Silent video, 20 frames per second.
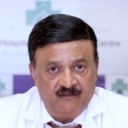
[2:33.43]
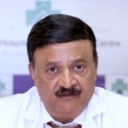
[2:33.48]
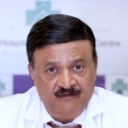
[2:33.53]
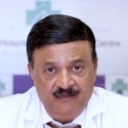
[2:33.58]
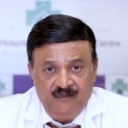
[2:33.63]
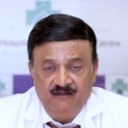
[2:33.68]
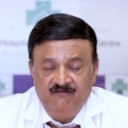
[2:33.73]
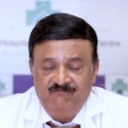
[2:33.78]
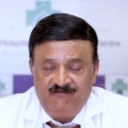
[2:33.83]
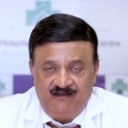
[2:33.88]

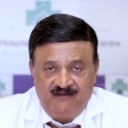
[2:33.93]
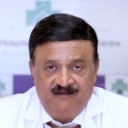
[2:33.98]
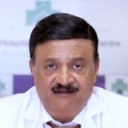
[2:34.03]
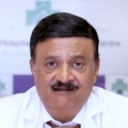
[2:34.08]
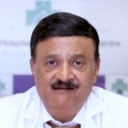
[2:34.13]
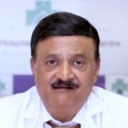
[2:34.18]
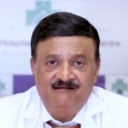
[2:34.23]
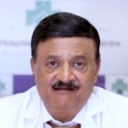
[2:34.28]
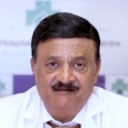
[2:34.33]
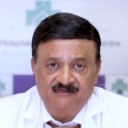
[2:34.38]
need
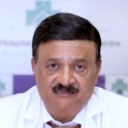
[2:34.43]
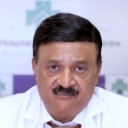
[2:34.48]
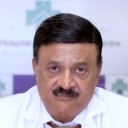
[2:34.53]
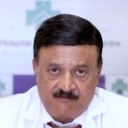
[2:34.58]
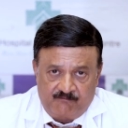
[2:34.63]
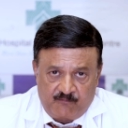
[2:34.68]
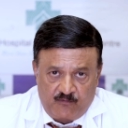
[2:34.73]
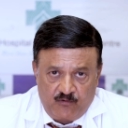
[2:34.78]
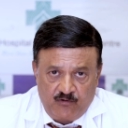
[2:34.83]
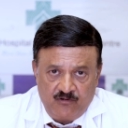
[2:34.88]
ventilatory
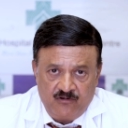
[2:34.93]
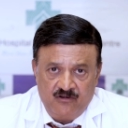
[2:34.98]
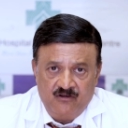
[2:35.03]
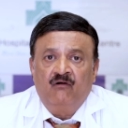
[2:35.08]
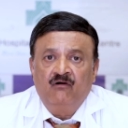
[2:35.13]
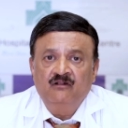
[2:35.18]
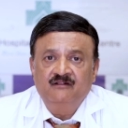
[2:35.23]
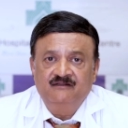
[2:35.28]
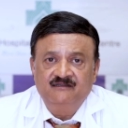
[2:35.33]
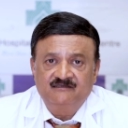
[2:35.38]
support
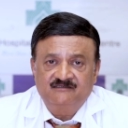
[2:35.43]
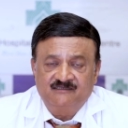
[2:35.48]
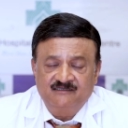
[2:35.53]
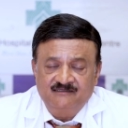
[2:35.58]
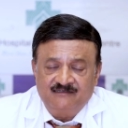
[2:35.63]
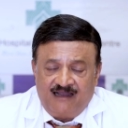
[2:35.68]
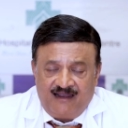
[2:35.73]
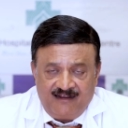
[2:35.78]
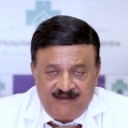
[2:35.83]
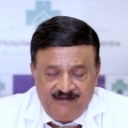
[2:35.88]
all this
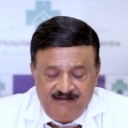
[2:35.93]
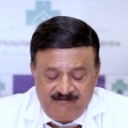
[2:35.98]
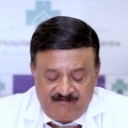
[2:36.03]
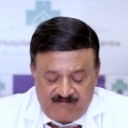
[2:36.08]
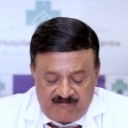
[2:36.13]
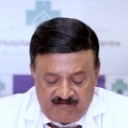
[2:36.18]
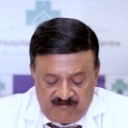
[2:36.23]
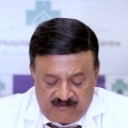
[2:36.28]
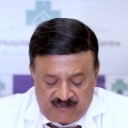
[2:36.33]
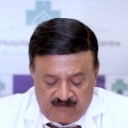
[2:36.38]
is highly
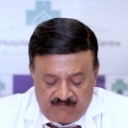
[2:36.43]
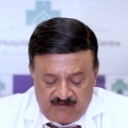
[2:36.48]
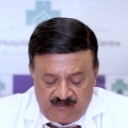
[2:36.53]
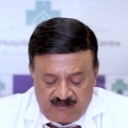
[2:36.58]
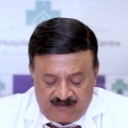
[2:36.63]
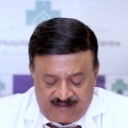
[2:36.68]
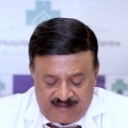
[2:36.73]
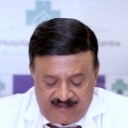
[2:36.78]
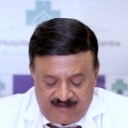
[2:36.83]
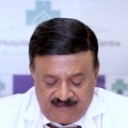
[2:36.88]

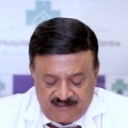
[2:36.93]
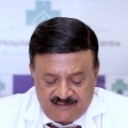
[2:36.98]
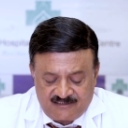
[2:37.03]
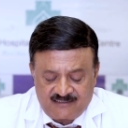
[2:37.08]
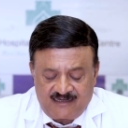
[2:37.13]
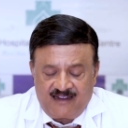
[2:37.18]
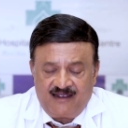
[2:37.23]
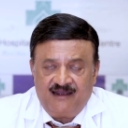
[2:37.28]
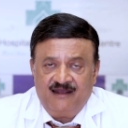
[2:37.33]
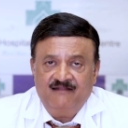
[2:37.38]
treatable
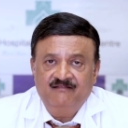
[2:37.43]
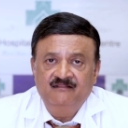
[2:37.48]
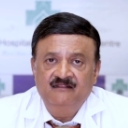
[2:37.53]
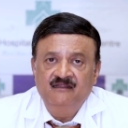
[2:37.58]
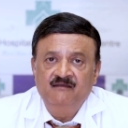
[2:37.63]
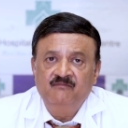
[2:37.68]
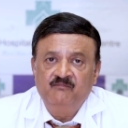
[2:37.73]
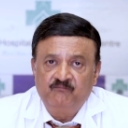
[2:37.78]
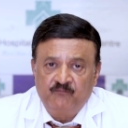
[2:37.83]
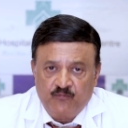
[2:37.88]
case
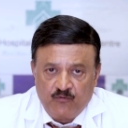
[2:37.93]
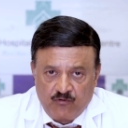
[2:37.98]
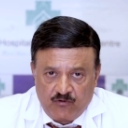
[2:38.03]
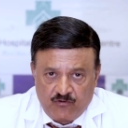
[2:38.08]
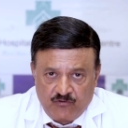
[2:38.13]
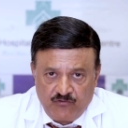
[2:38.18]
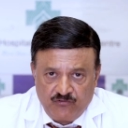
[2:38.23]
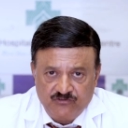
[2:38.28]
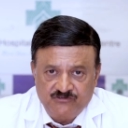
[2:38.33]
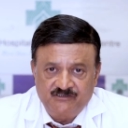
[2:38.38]
and the
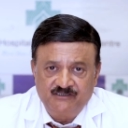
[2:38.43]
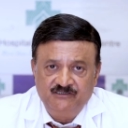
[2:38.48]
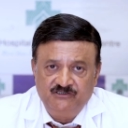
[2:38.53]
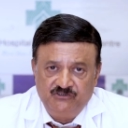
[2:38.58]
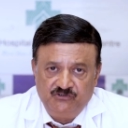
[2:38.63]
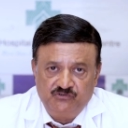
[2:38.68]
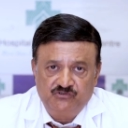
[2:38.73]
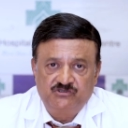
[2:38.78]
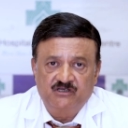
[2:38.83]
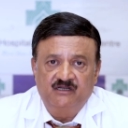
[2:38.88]

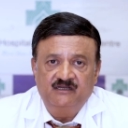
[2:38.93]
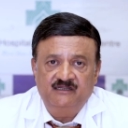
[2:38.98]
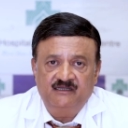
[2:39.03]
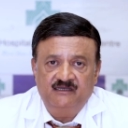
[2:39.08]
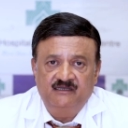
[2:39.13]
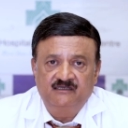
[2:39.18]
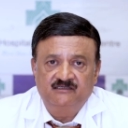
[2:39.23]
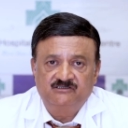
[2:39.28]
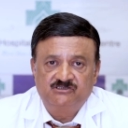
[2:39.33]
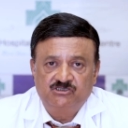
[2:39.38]
prognosis usually
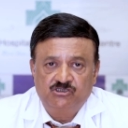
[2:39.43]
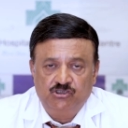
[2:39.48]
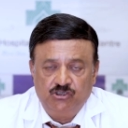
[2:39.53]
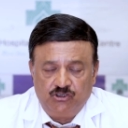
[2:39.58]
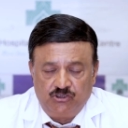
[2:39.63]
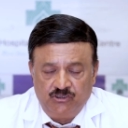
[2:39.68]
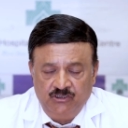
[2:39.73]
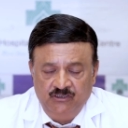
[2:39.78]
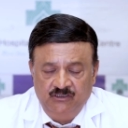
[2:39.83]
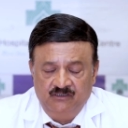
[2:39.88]
is
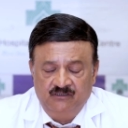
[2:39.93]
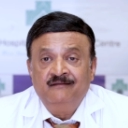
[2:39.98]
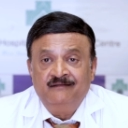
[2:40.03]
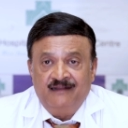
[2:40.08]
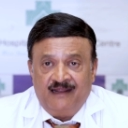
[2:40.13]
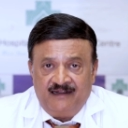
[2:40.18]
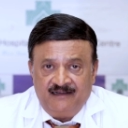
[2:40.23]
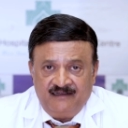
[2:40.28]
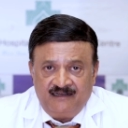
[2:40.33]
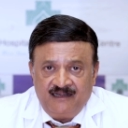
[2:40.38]
good
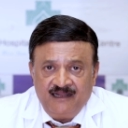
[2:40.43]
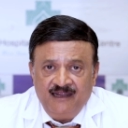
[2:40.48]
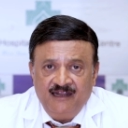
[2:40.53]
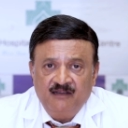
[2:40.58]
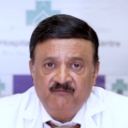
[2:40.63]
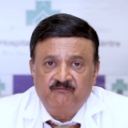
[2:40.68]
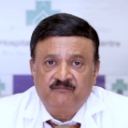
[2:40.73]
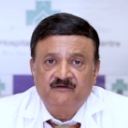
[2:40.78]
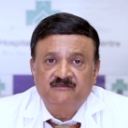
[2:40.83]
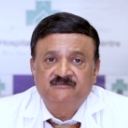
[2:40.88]

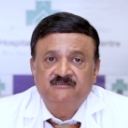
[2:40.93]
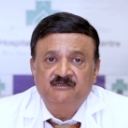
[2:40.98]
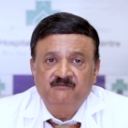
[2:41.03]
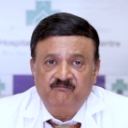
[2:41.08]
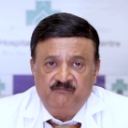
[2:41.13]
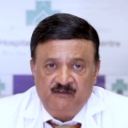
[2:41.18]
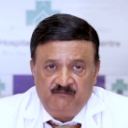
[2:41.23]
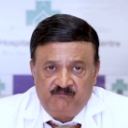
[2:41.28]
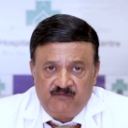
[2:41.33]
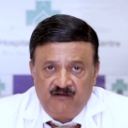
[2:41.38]

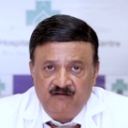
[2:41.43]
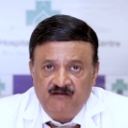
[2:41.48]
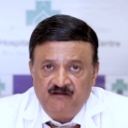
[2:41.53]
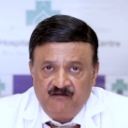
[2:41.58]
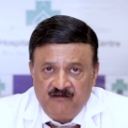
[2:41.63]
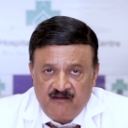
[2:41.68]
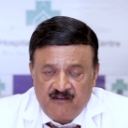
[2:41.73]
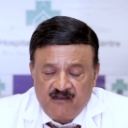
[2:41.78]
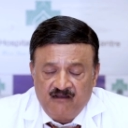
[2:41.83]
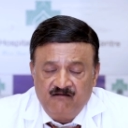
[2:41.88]
98% people
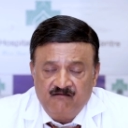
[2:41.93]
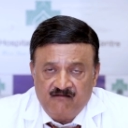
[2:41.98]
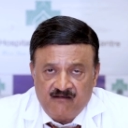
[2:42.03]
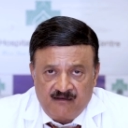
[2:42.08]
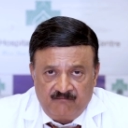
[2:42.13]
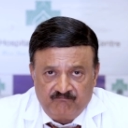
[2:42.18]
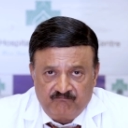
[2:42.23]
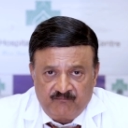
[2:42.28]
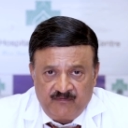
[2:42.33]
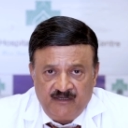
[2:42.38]
recur
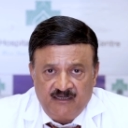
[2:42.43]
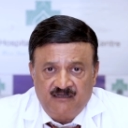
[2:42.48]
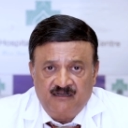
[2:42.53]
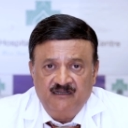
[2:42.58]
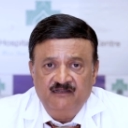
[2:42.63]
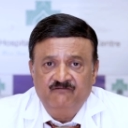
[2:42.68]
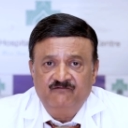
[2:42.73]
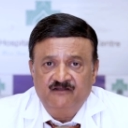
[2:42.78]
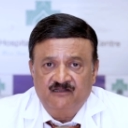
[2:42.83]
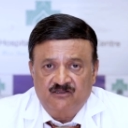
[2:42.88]

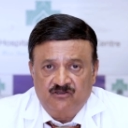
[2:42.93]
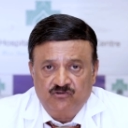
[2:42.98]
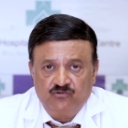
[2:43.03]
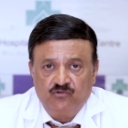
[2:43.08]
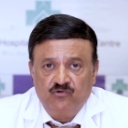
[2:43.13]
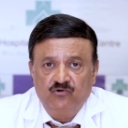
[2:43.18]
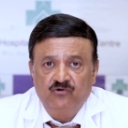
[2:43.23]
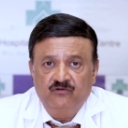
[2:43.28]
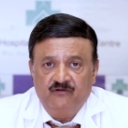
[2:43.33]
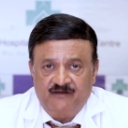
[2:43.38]
completely with
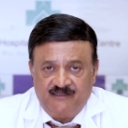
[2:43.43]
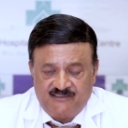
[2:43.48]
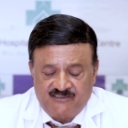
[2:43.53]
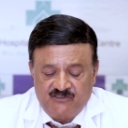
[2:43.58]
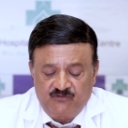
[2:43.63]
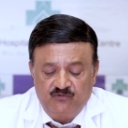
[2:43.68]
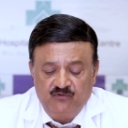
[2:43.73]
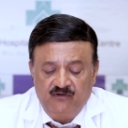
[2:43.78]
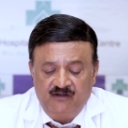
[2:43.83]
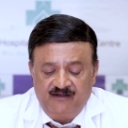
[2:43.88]
no
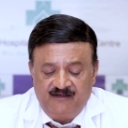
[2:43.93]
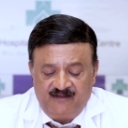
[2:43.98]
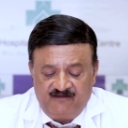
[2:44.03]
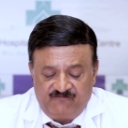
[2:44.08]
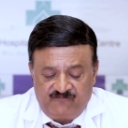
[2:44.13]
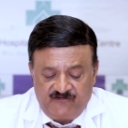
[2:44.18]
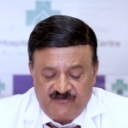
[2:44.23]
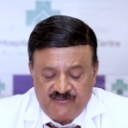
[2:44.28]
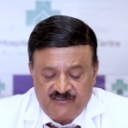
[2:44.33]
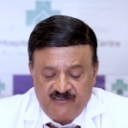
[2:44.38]
residual
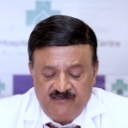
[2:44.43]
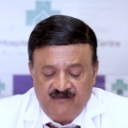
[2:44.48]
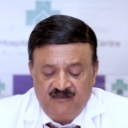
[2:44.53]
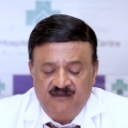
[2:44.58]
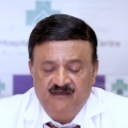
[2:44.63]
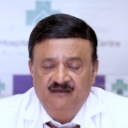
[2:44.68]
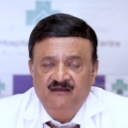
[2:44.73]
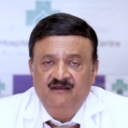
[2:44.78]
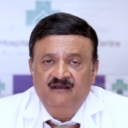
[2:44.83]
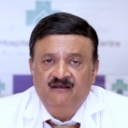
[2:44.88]

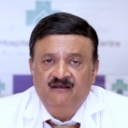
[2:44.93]
deficit